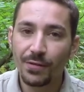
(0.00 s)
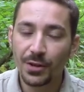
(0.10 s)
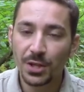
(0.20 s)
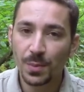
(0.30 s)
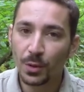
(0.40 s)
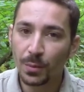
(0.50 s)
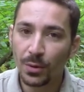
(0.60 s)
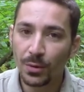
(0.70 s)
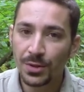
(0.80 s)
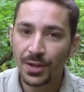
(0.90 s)
very small
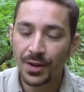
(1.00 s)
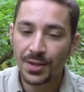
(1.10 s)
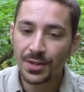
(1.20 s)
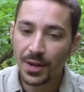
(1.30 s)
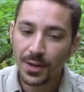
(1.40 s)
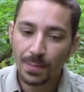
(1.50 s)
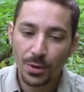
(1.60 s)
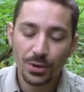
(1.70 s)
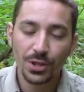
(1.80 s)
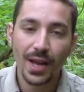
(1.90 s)
pore size, so
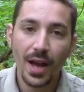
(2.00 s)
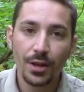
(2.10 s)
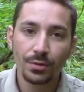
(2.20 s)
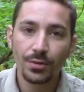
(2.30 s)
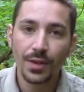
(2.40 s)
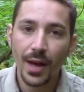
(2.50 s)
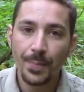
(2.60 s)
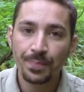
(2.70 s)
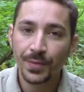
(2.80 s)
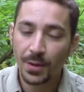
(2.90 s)
pushing air through that
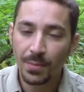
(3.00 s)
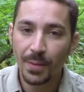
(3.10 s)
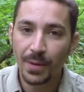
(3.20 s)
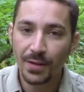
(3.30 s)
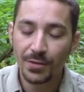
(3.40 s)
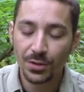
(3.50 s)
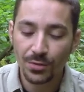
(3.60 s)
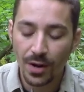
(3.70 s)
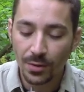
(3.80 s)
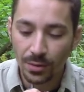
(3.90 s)
can be a bit of a
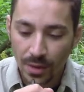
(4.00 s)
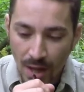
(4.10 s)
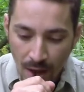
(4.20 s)
struggle.